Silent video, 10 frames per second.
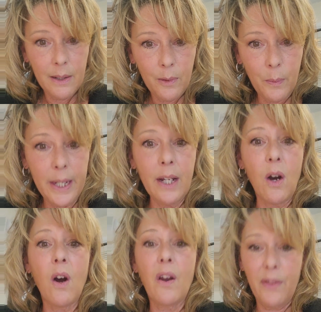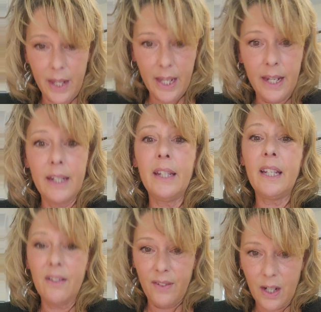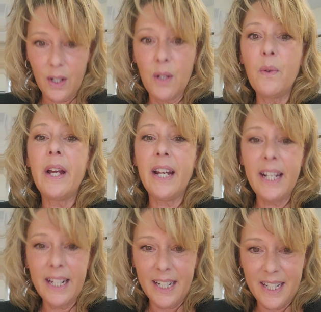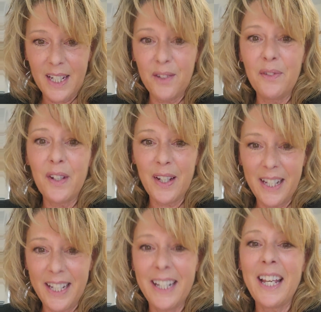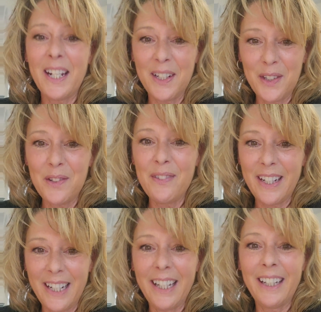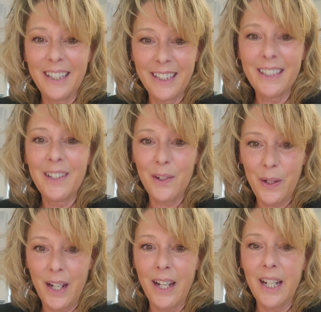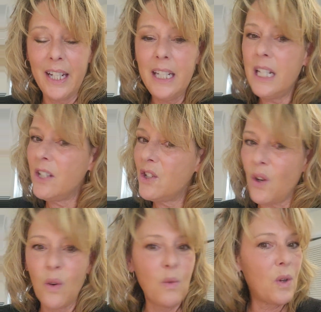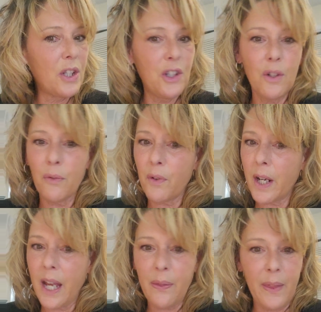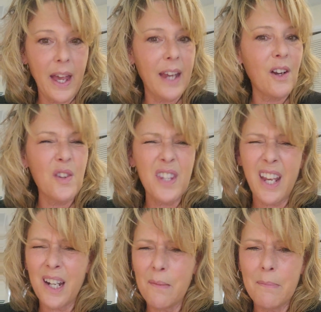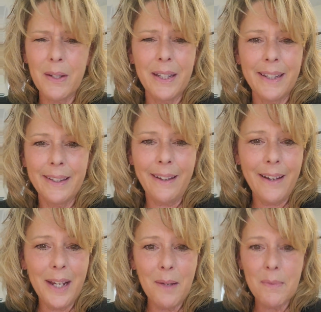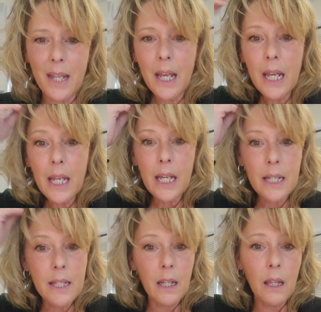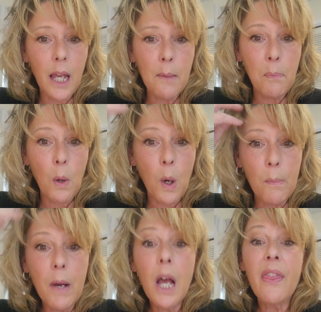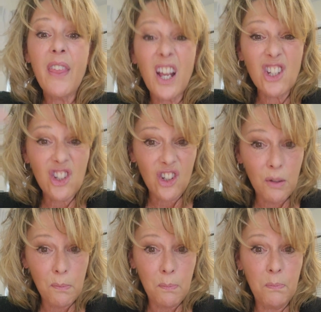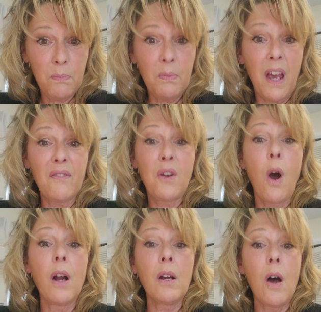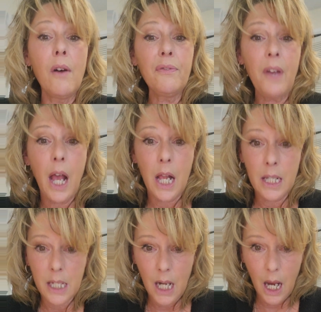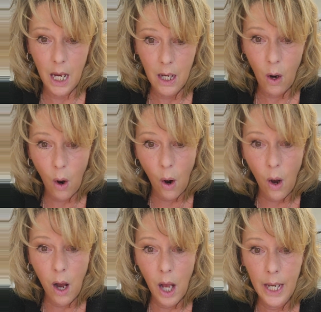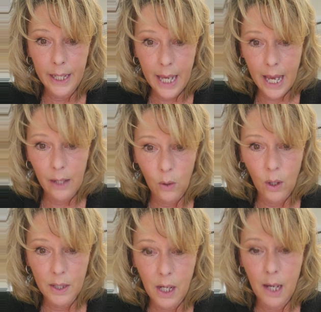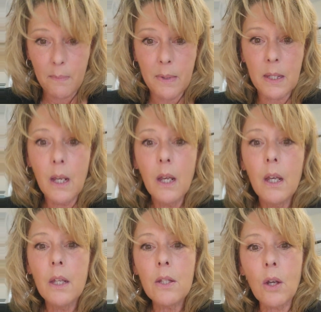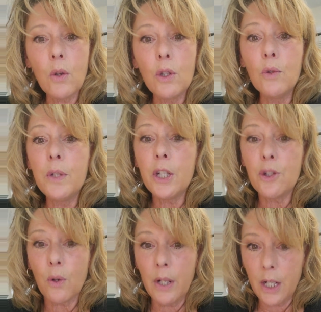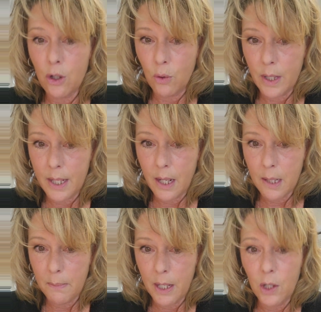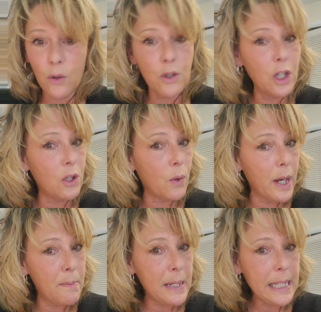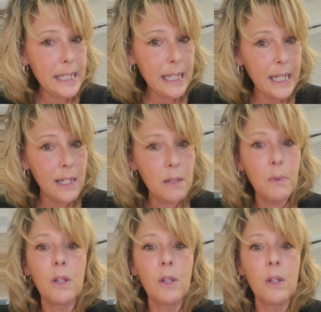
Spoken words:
we are then evaluating, identifying, and intervening. Okay? Don't want you to forget that. I'll say it a million times. It's a light bulb that should have gone off and stay on at all times. So you did your initial assessment using your ABCs. We